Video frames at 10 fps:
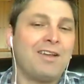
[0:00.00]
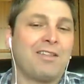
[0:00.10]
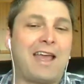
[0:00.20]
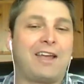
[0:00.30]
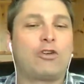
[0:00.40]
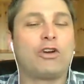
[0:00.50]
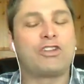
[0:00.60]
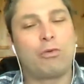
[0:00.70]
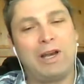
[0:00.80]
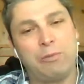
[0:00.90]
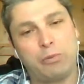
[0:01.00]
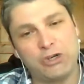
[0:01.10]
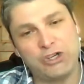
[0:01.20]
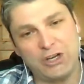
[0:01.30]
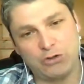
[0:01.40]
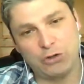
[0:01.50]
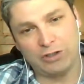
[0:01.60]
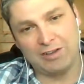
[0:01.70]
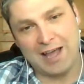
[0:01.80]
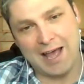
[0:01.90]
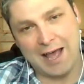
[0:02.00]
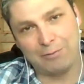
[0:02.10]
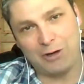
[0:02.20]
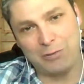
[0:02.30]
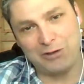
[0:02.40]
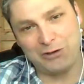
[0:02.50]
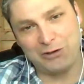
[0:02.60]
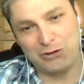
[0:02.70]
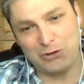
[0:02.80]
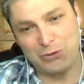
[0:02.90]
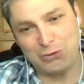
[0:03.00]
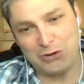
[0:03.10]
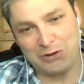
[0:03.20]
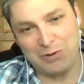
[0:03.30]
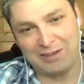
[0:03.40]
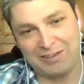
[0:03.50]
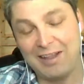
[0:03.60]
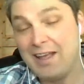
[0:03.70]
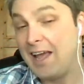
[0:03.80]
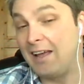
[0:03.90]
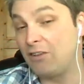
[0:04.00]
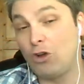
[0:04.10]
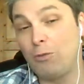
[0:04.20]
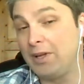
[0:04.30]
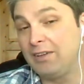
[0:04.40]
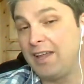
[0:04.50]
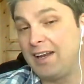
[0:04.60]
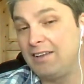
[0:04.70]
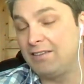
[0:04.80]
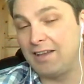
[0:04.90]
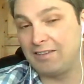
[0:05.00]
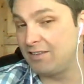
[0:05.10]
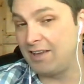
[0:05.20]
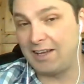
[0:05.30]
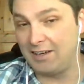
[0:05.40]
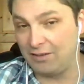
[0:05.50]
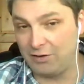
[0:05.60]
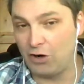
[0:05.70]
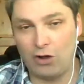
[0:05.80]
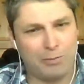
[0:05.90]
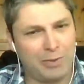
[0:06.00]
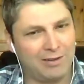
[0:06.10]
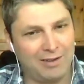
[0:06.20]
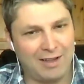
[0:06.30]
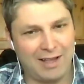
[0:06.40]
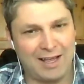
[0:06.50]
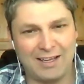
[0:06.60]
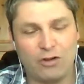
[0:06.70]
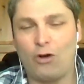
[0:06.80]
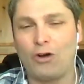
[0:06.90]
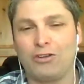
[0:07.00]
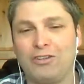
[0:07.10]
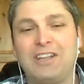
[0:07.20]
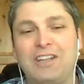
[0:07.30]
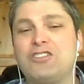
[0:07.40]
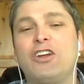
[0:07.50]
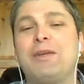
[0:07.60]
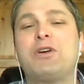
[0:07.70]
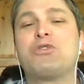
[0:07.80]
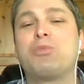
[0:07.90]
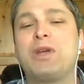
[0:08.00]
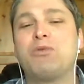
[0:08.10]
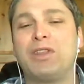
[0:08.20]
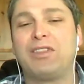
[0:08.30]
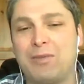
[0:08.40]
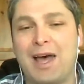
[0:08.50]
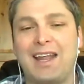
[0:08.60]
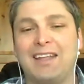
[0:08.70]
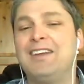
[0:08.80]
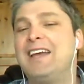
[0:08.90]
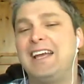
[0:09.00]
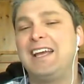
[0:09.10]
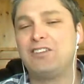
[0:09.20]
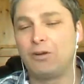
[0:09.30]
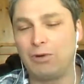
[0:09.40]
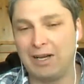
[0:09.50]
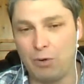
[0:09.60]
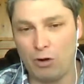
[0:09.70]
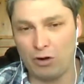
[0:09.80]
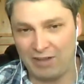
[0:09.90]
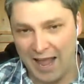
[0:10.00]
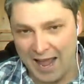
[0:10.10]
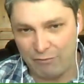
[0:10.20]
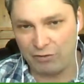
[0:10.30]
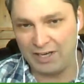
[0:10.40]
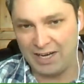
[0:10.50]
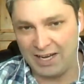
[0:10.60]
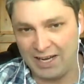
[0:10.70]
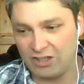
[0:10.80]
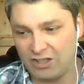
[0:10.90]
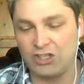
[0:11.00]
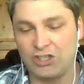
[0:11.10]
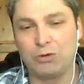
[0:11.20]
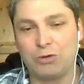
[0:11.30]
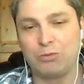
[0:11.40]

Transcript: Thank you, Chris. I really appreciate you took the time coming to the zoo, talk about a topic that is, as I said, is very hot, but it's hard. It's not that much being written about it. It's not really part of the everyday discussion groups.